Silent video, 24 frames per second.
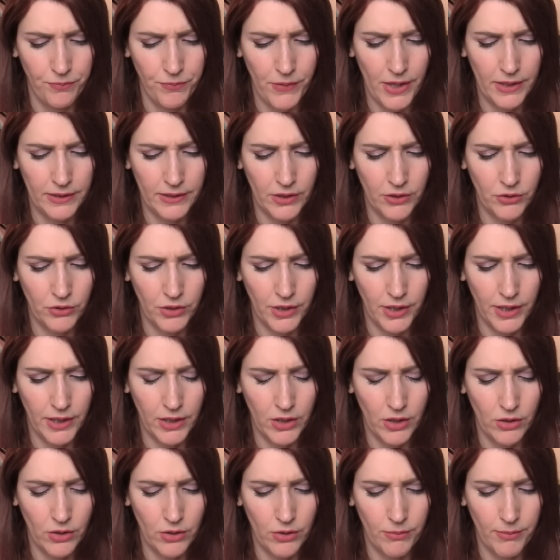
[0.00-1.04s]
And they're
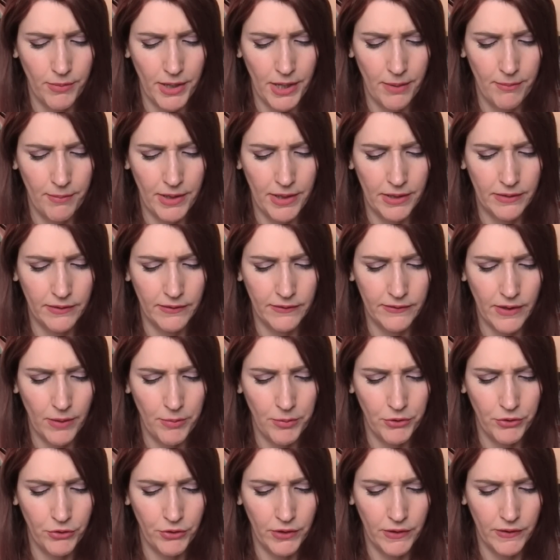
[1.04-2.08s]
like, oh, ma'am, this
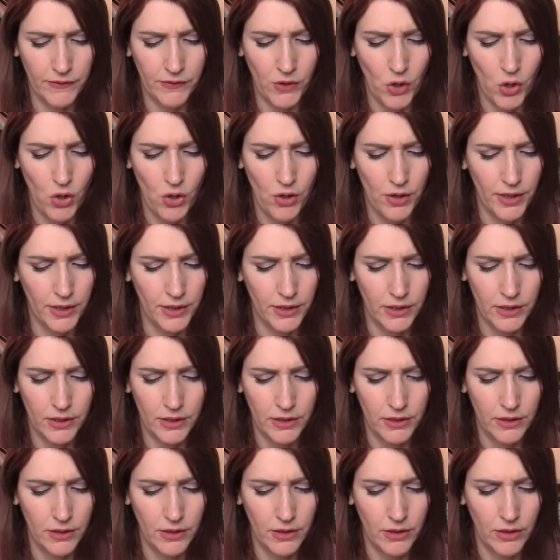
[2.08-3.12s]
opportunity's gone.
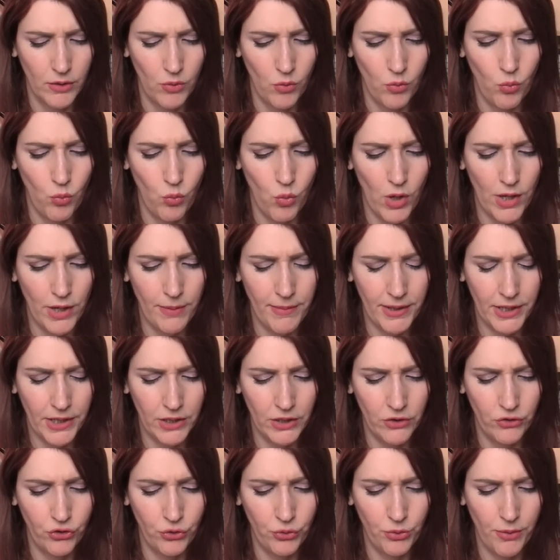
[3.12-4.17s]
What am I
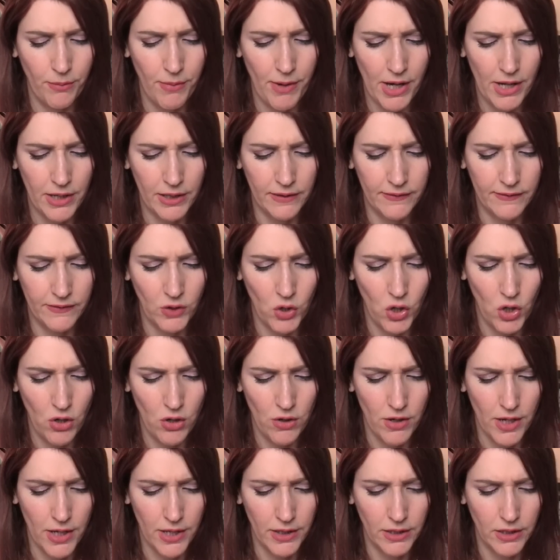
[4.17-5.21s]
going to do about it? It's
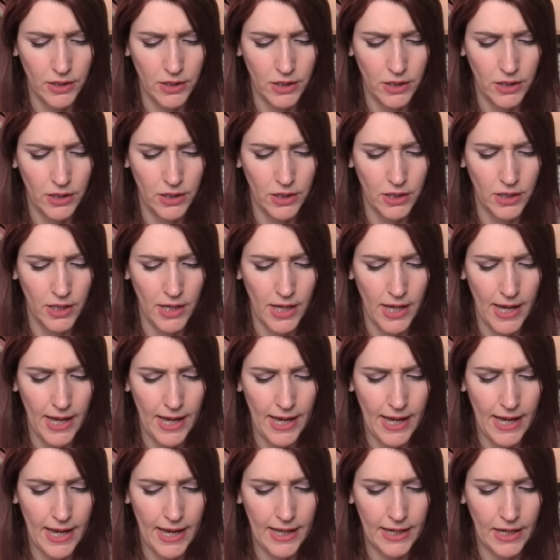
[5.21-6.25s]
gone.
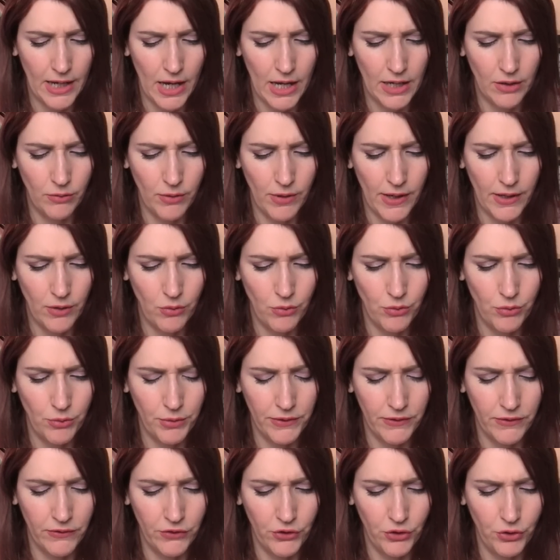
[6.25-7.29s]
And I don't, I don't know
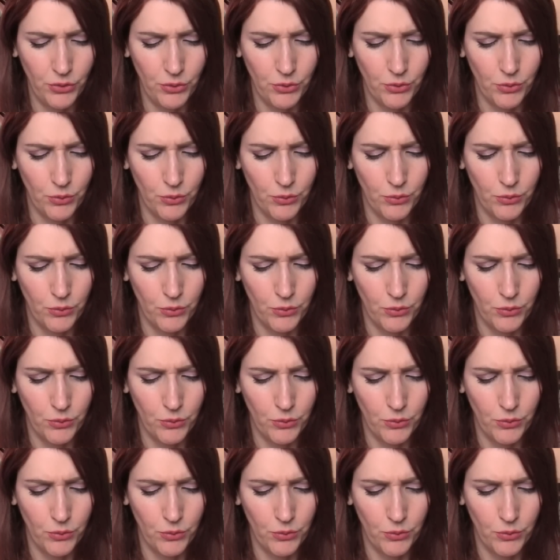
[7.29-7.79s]
what to do.